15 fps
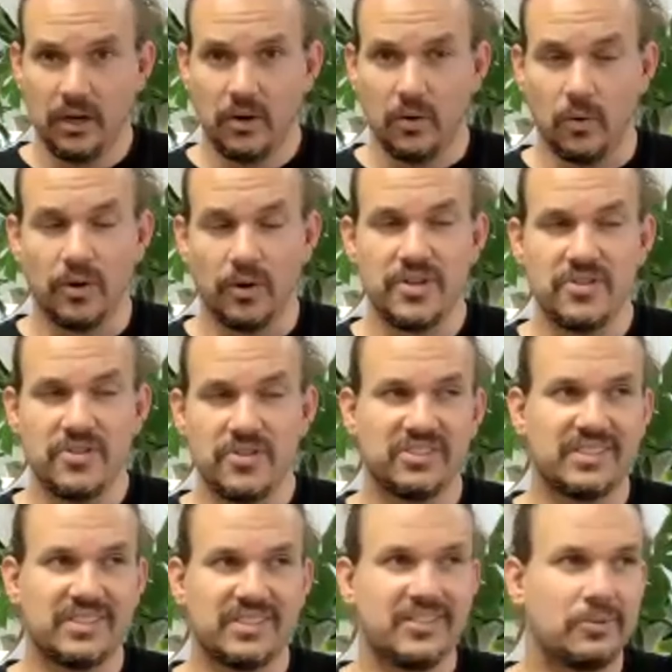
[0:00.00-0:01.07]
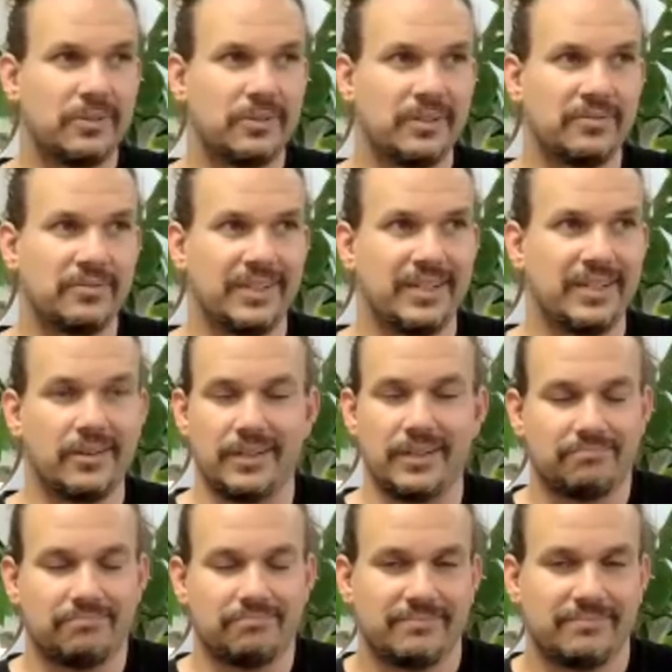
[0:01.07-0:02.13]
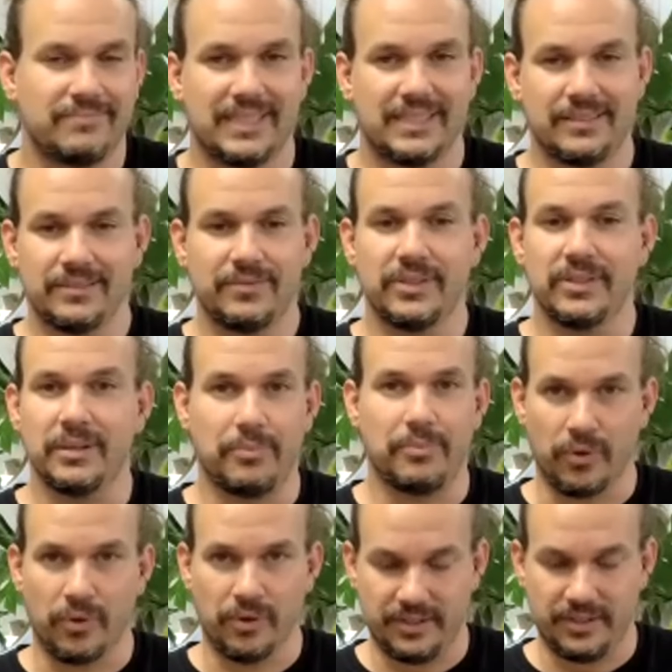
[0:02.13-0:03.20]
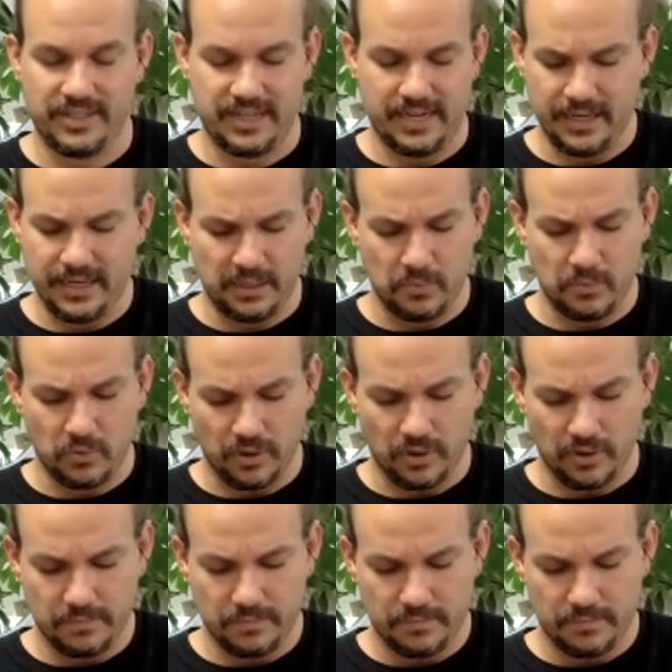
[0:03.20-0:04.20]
or you just intuitively know like, that doesn't feel important anymore.